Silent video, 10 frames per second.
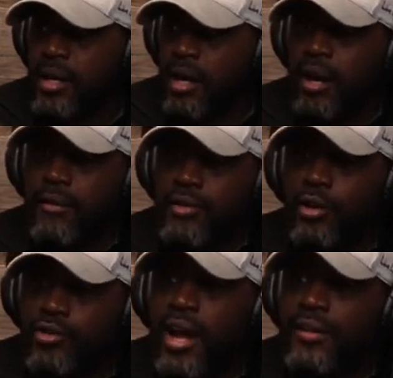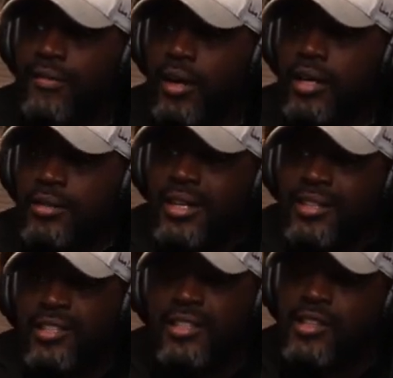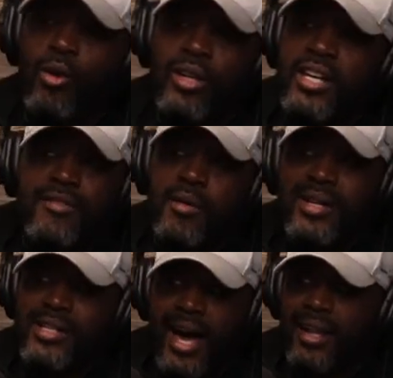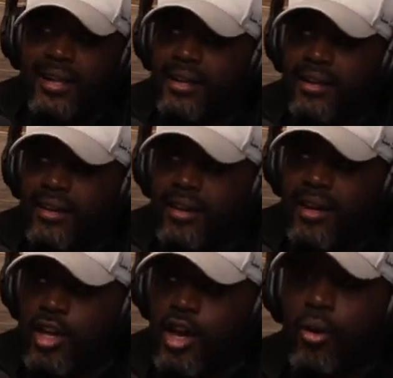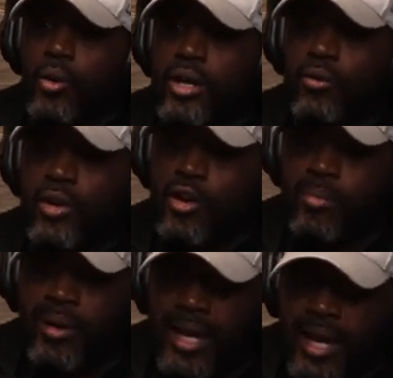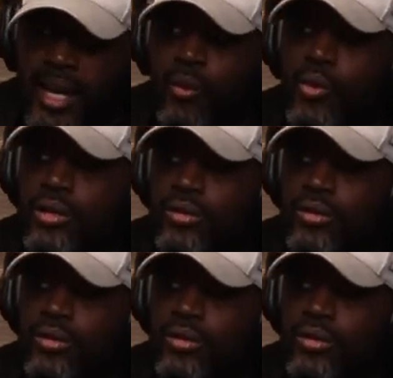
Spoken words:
of trying to fix because it's a totally different mentality. When you're playing and when